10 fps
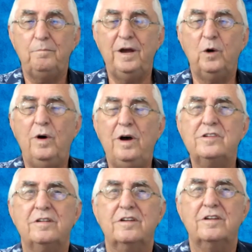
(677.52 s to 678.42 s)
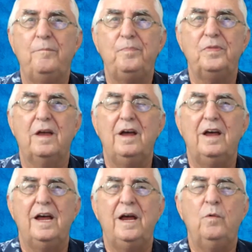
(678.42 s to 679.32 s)
But it wasn't.
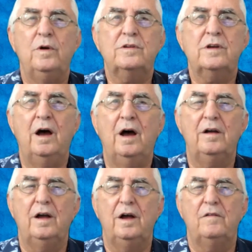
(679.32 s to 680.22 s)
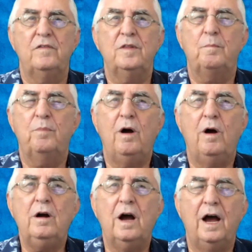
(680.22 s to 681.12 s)
It was from the
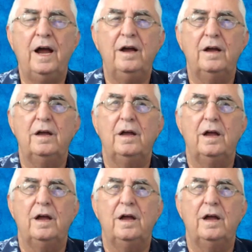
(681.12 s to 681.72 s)
barangay